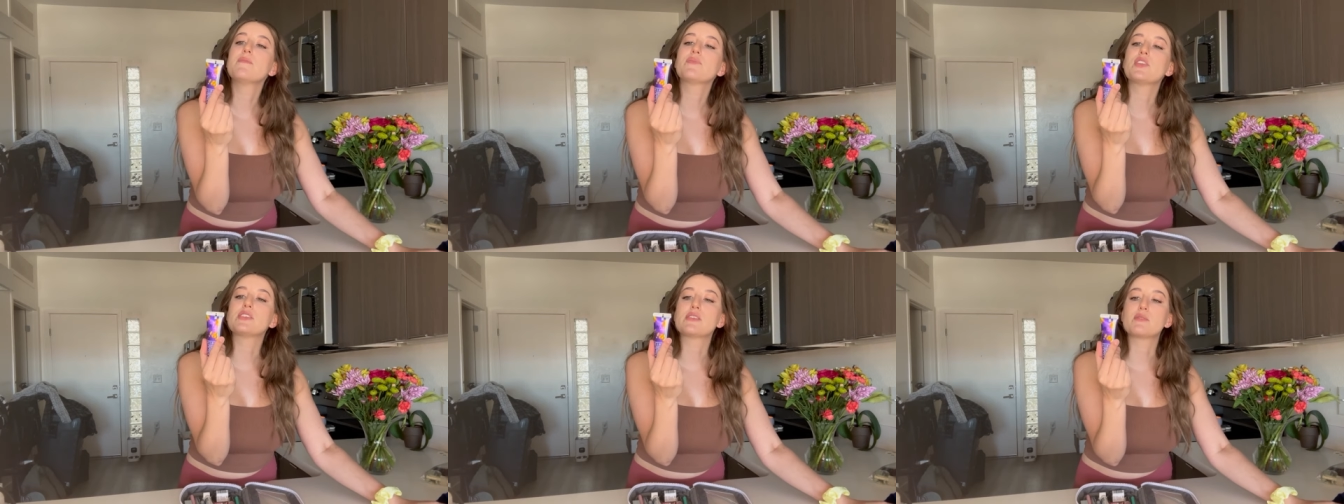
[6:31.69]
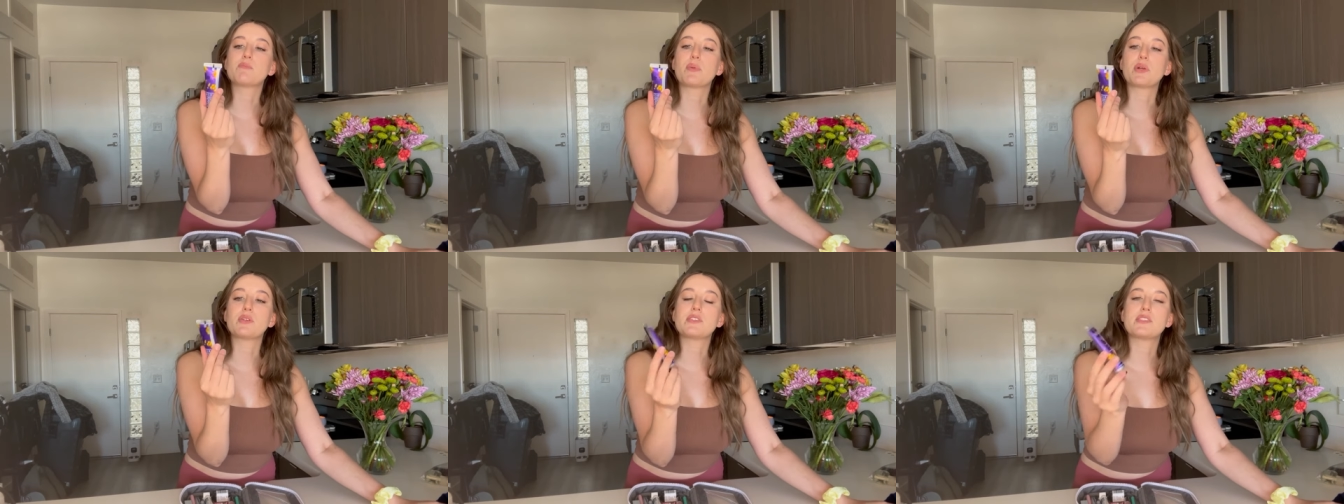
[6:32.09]
This is
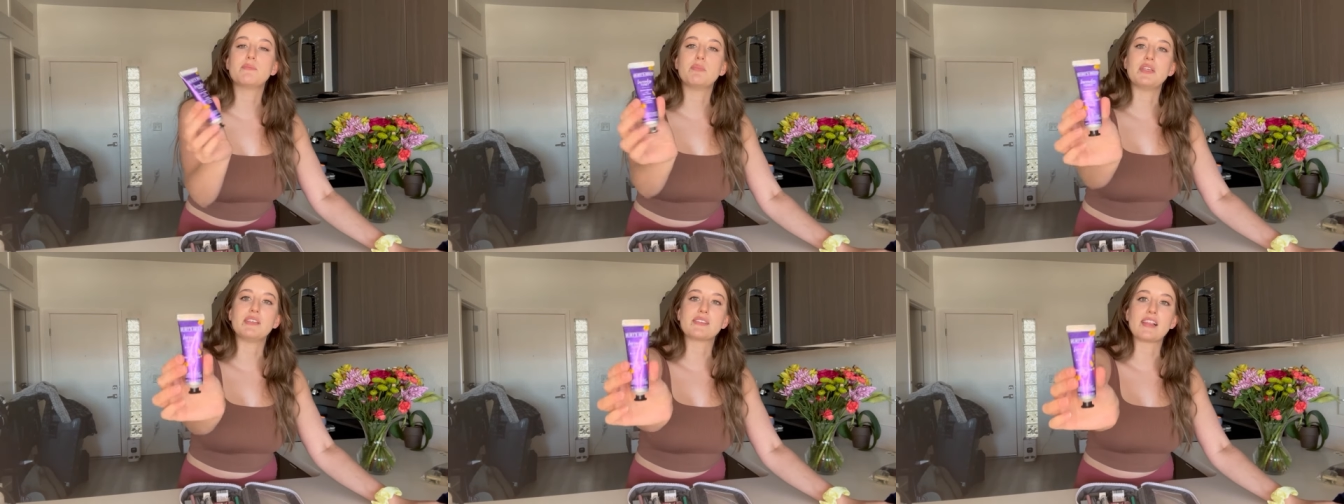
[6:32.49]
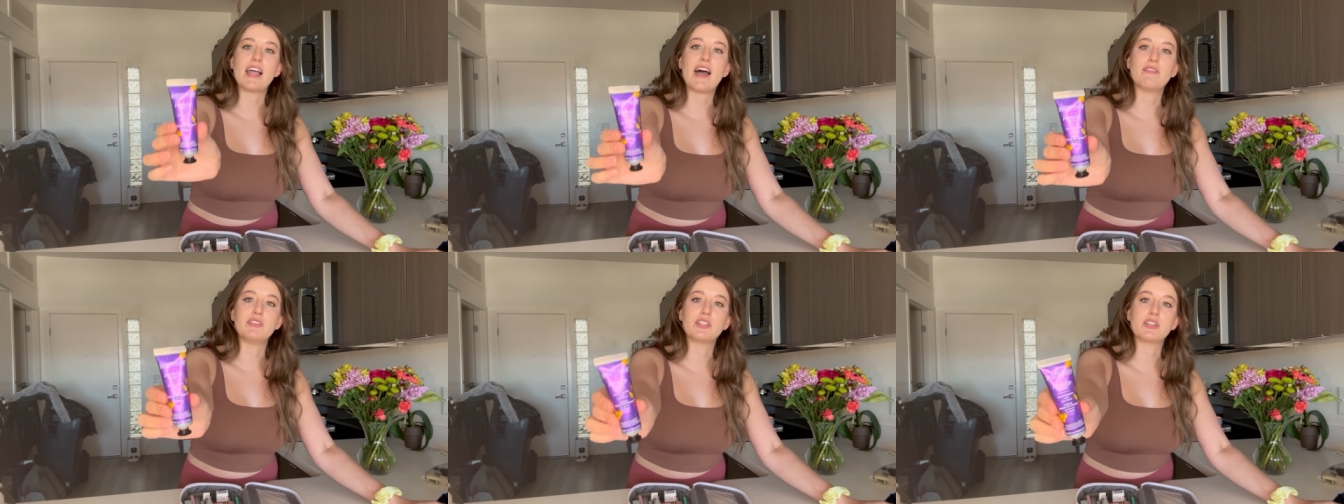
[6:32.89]
Burt's Bees
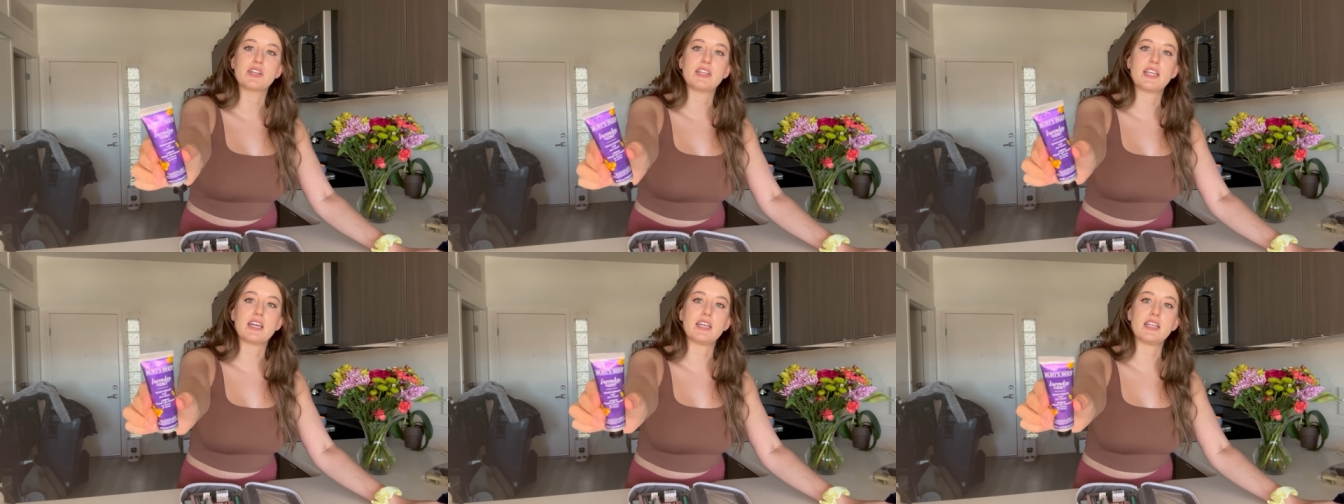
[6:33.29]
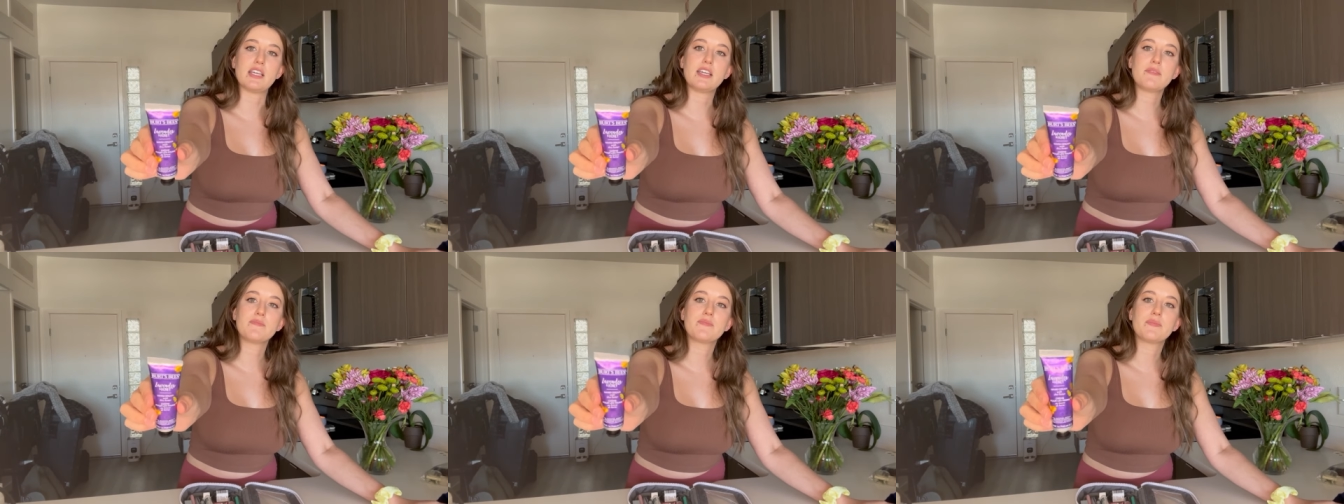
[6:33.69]
Lavender and
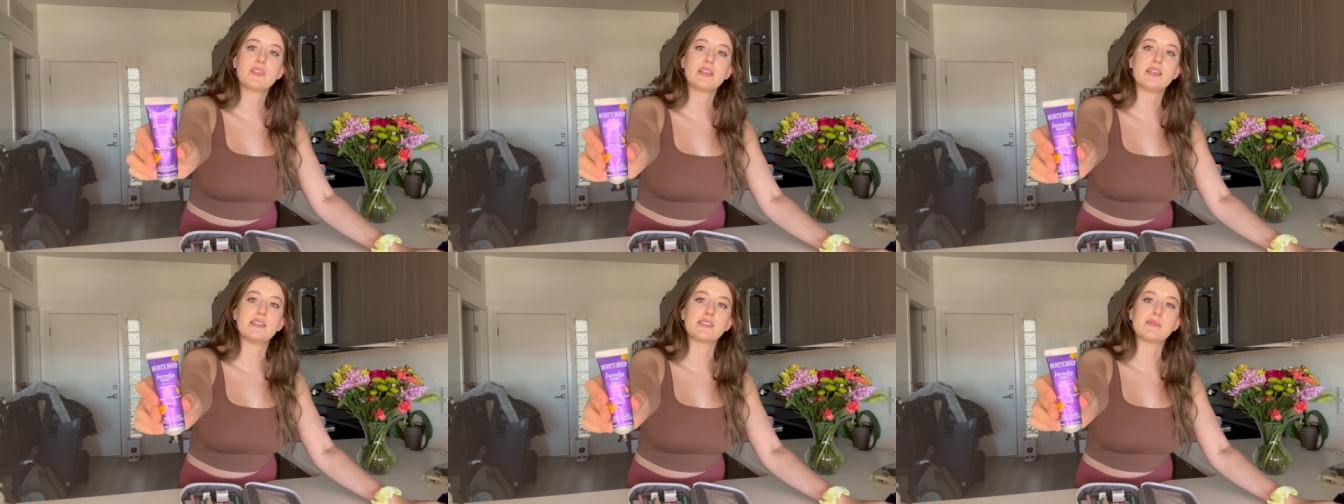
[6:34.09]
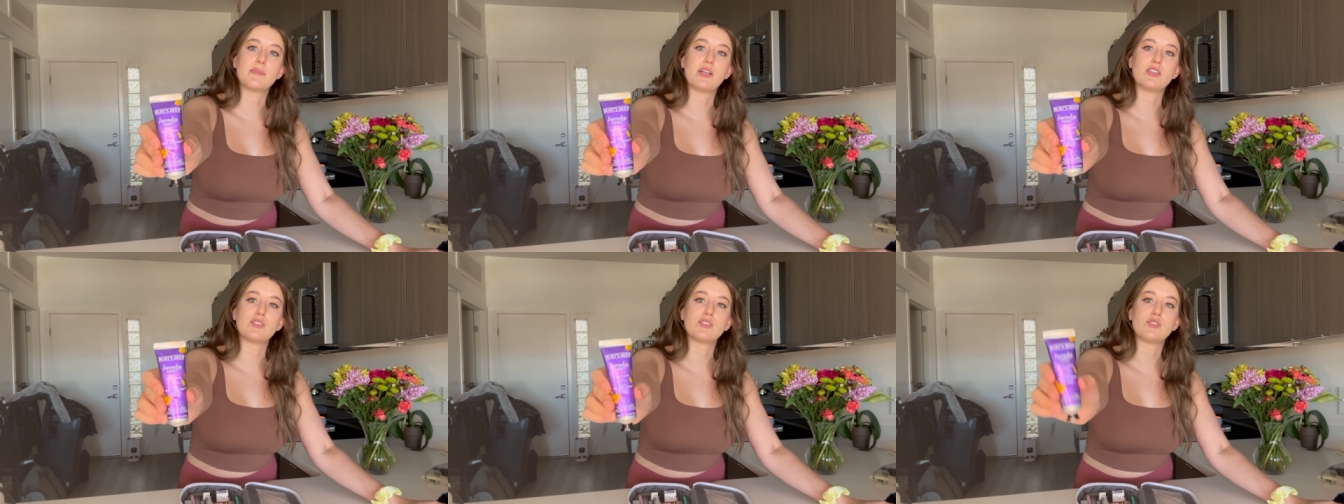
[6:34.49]
Honey. It
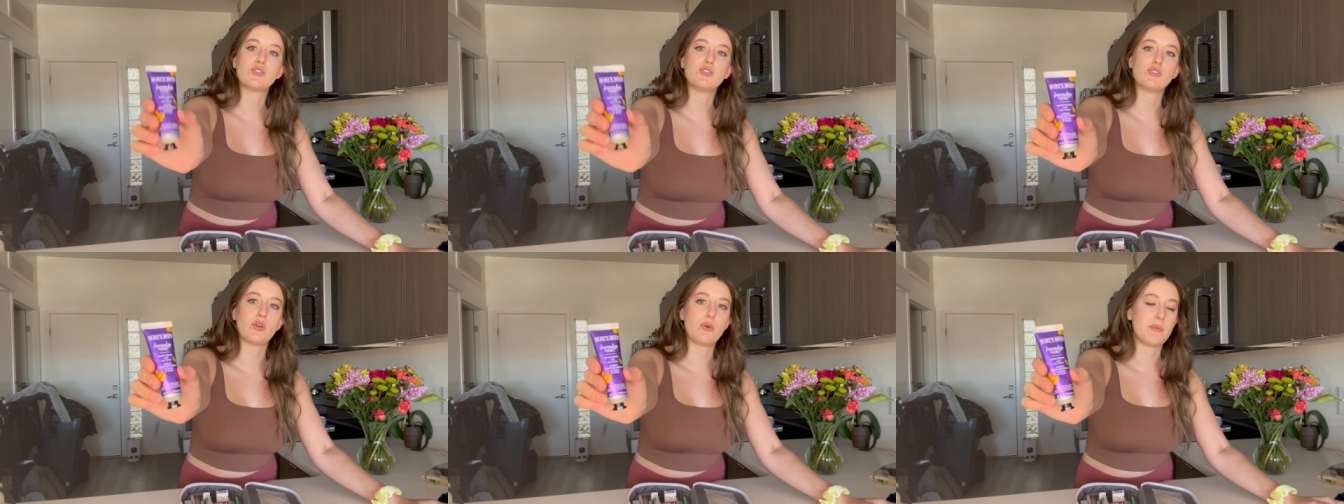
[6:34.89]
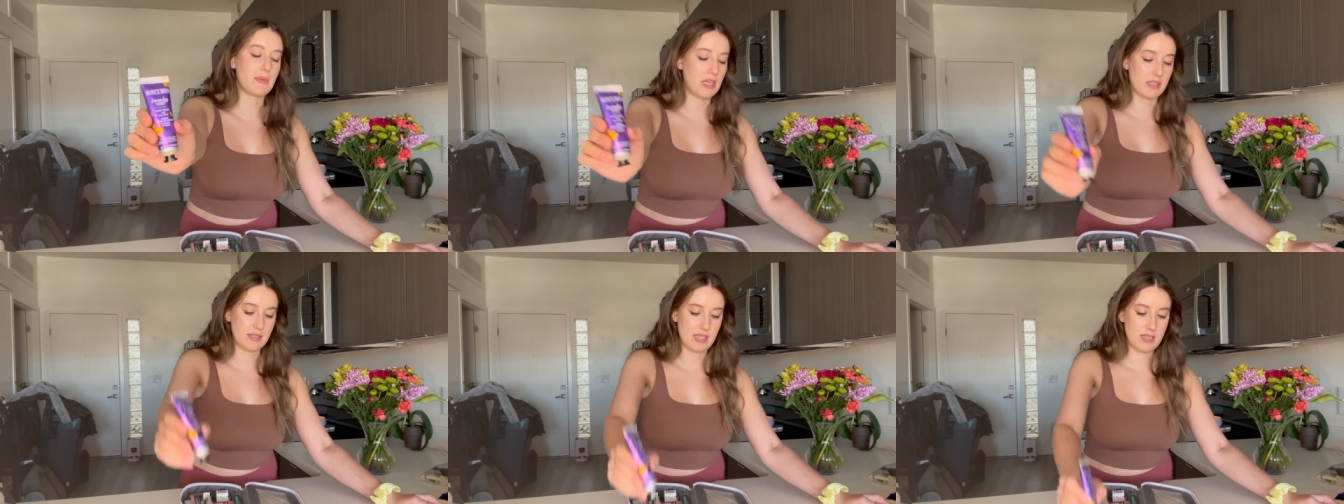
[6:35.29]
smells so
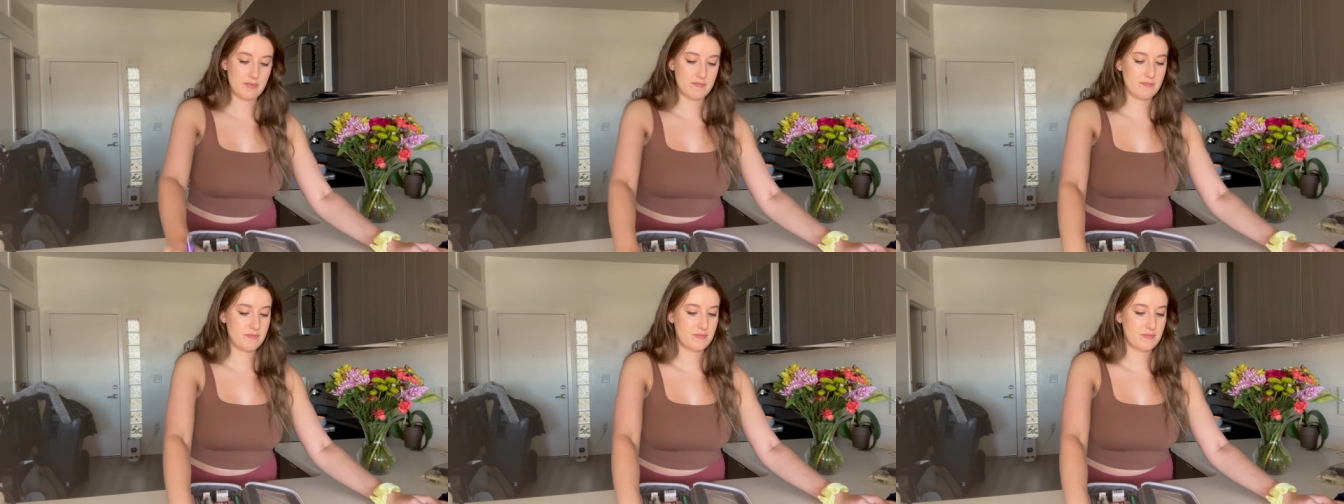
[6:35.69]
amazing.